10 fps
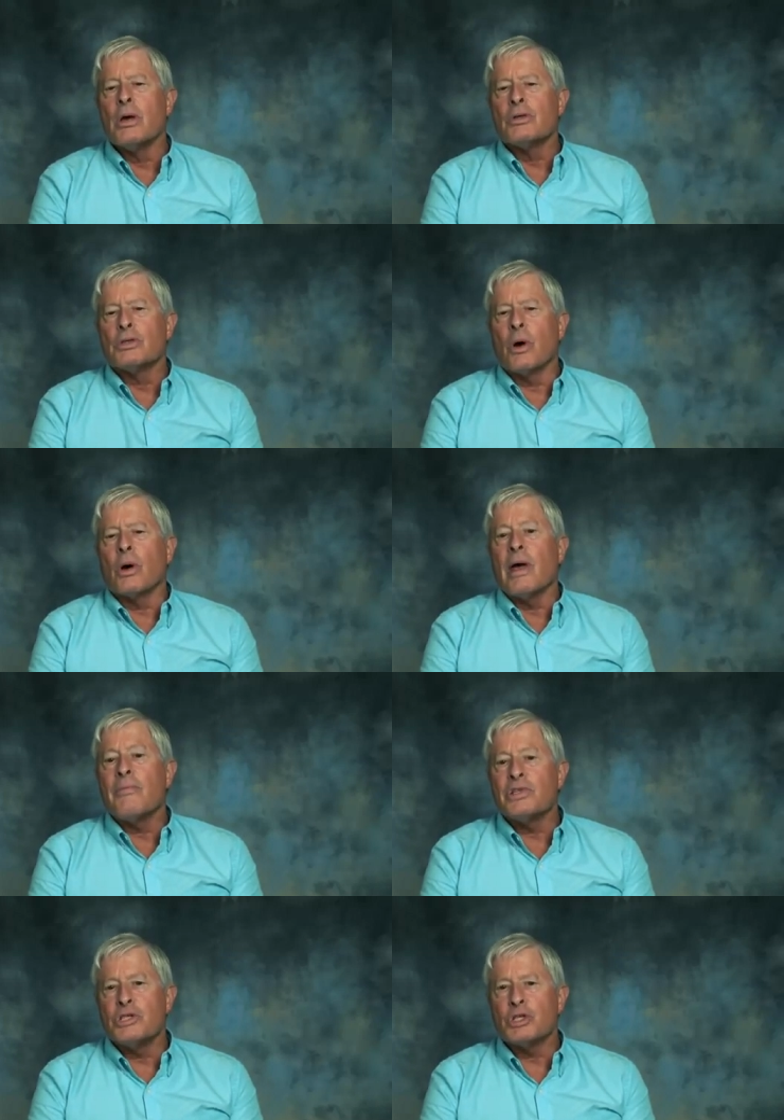So our
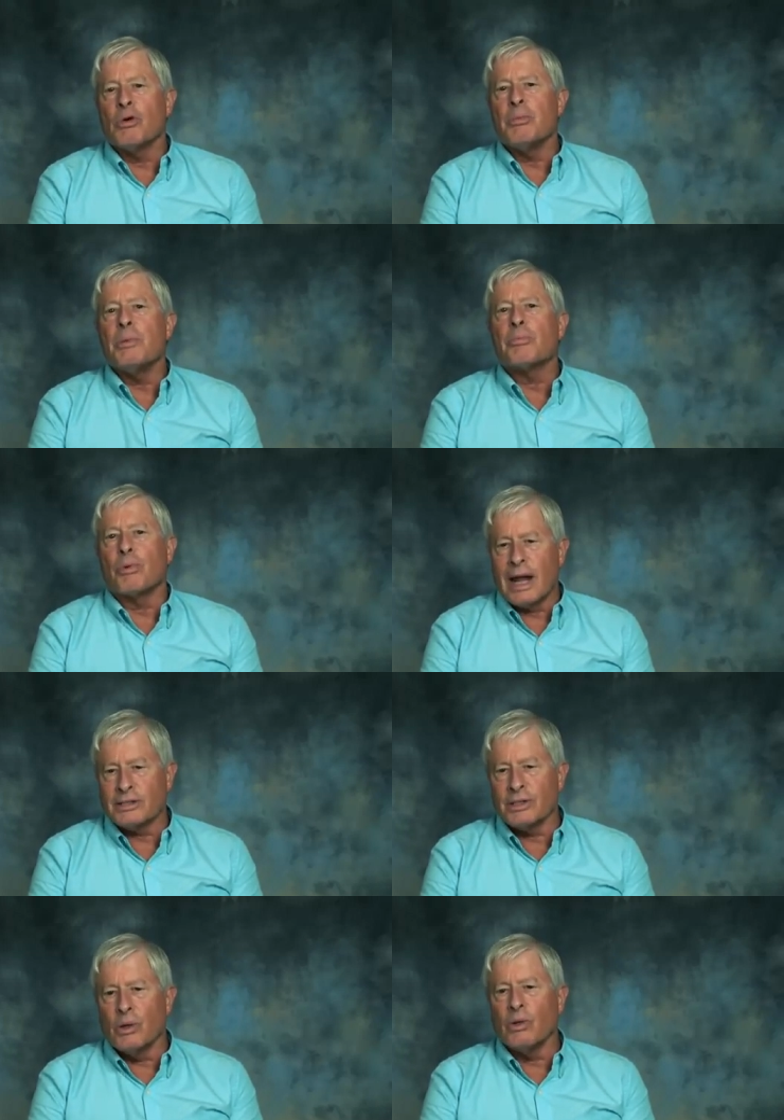emphasis will be
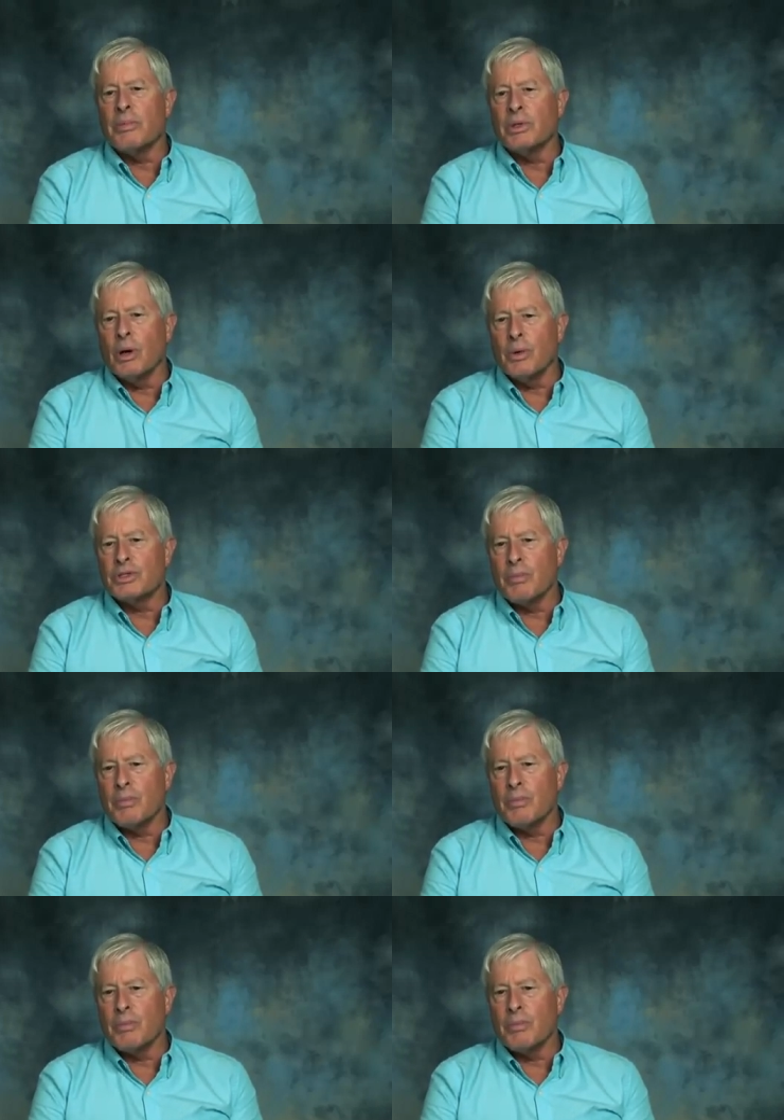practical even though it's a